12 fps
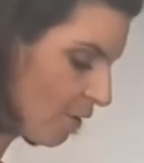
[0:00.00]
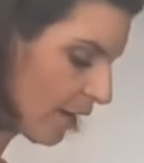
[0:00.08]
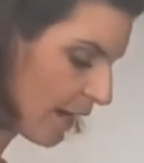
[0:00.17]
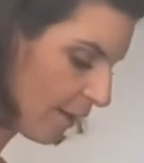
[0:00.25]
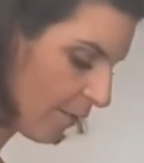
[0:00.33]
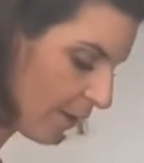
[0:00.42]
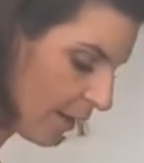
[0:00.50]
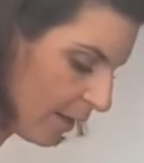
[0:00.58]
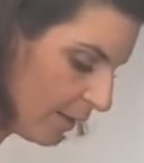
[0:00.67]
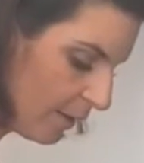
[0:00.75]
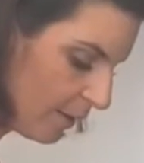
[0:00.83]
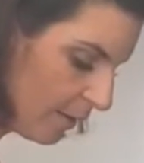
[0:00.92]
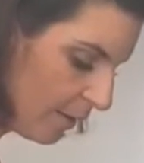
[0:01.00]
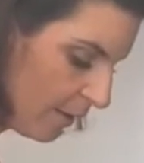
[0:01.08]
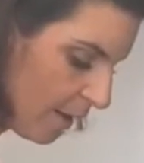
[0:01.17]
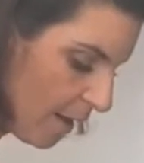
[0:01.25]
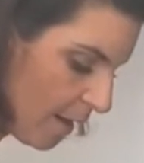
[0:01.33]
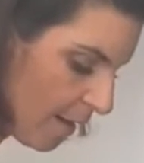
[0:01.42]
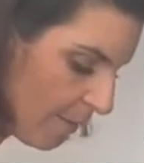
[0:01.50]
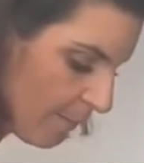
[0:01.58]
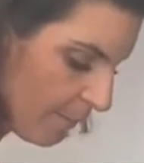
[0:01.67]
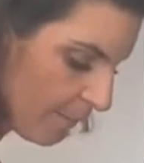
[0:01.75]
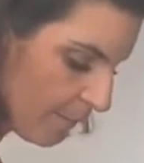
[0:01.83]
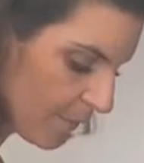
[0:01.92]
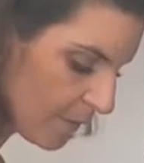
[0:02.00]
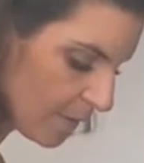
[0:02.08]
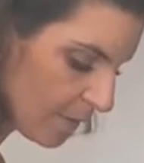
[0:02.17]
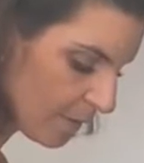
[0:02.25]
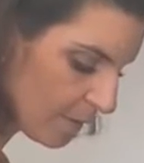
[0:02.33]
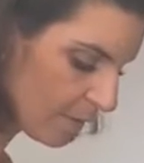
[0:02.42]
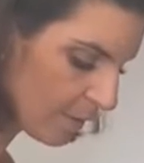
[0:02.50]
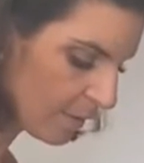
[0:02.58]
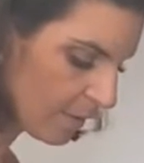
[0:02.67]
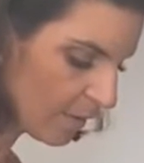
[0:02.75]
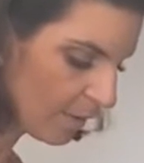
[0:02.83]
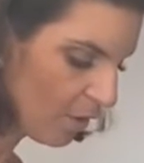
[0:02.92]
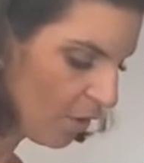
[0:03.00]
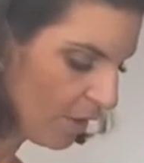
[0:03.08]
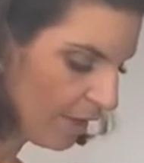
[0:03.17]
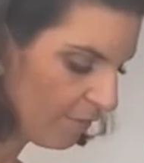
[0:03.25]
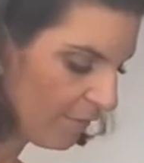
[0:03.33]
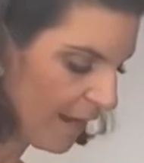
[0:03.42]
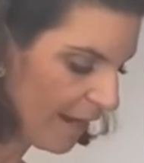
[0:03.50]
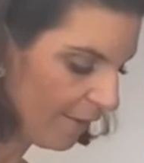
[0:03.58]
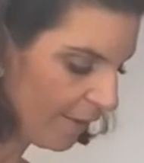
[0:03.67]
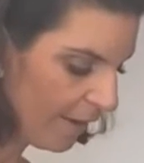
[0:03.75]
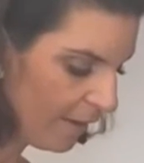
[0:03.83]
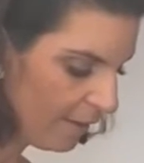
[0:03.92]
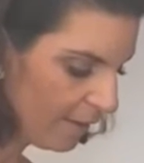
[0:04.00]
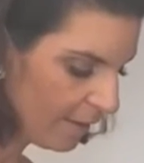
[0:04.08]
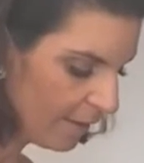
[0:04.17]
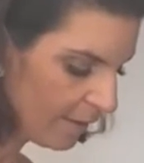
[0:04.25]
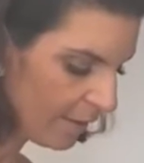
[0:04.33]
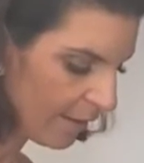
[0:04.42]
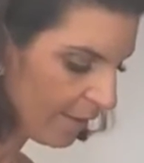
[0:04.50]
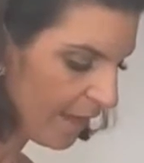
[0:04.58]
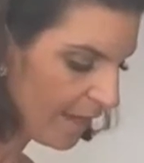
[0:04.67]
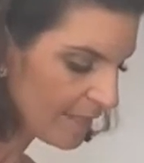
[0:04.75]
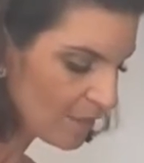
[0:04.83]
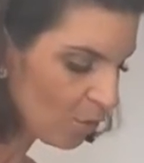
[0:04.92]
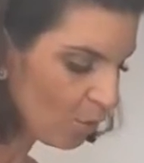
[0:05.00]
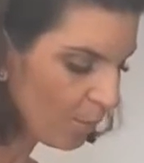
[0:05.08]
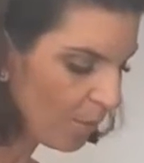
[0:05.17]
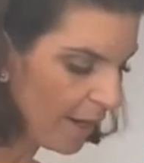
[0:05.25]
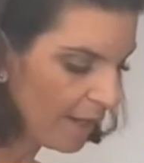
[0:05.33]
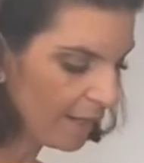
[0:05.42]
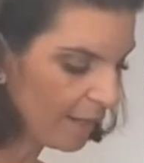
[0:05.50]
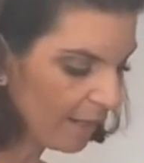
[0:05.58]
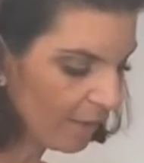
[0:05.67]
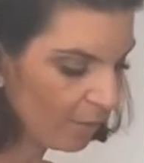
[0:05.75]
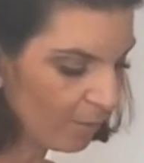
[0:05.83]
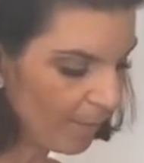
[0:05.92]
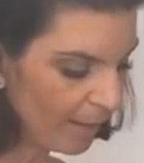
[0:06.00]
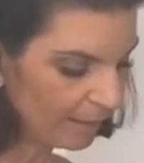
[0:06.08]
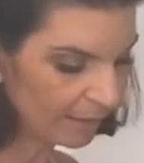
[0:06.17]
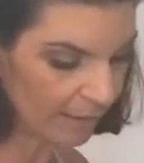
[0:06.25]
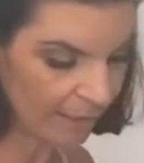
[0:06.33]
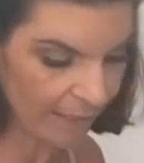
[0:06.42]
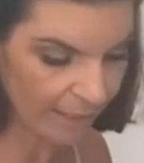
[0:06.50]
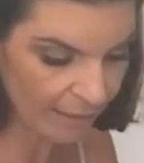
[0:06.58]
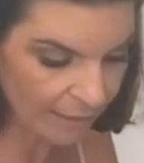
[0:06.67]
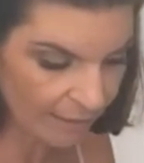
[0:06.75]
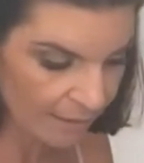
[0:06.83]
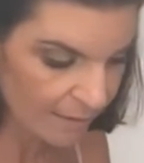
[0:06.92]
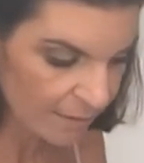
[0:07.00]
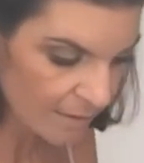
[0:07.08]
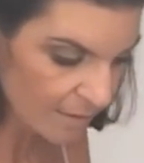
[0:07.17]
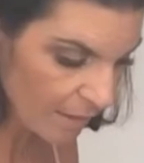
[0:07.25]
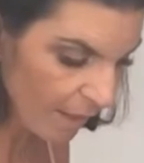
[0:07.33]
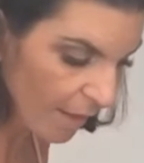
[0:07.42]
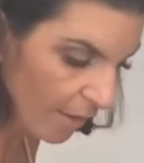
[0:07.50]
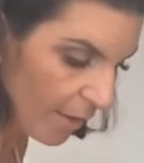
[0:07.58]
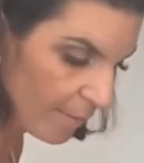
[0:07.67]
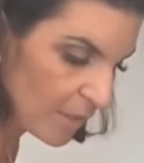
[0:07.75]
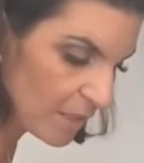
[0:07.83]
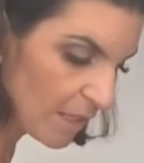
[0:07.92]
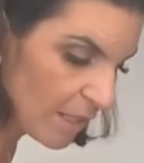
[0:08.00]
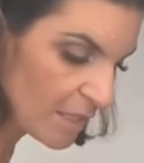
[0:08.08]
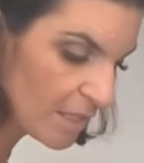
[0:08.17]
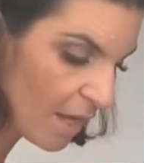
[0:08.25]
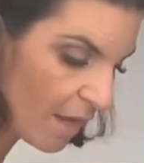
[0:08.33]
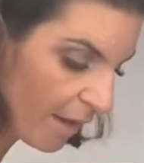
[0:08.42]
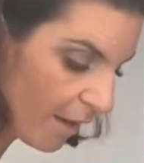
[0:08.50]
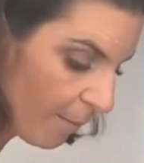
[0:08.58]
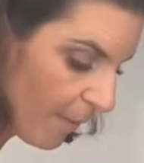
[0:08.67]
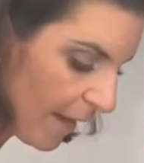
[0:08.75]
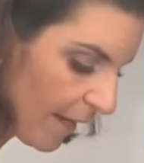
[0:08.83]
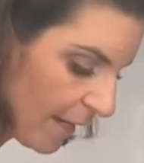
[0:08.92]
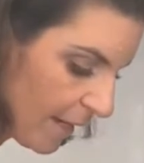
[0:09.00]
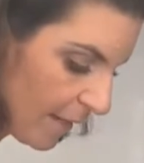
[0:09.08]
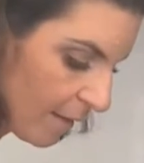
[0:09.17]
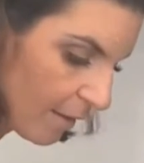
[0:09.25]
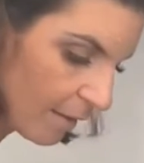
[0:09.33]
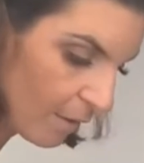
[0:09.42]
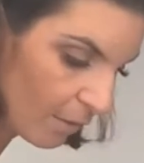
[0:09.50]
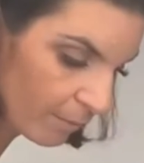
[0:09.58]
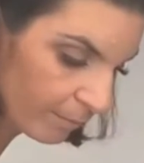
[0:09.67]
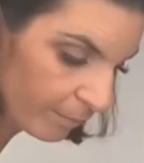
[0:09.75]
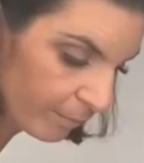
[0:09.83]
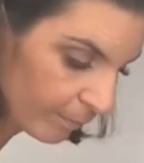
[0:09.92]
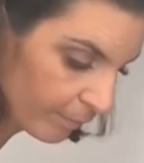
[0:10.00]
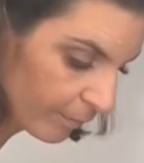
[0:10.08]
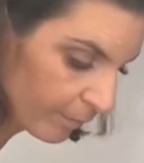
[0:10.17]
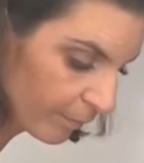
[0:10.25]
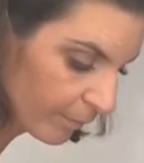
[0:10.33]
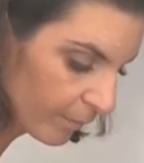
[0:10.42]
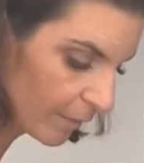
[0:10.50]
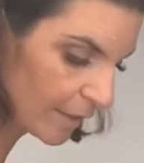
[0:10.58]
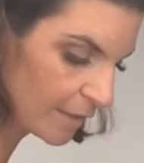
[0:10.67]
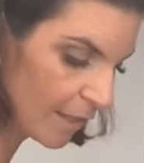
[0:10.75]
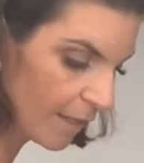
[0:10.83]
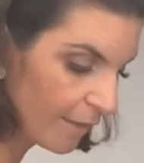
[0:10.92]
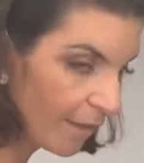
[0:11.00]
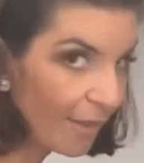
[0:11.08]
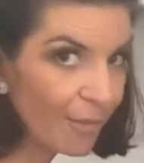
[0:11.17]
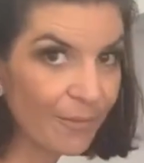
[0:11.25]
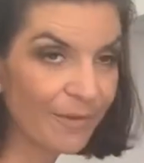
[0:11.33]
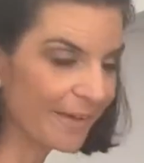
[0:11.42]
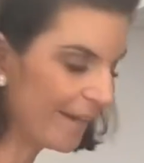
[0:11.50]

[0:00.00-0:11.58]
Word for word: on our um, cauliflower now that is all breaking and all mashing. So I'm just going to turn up that heat. Oh, I turned the other one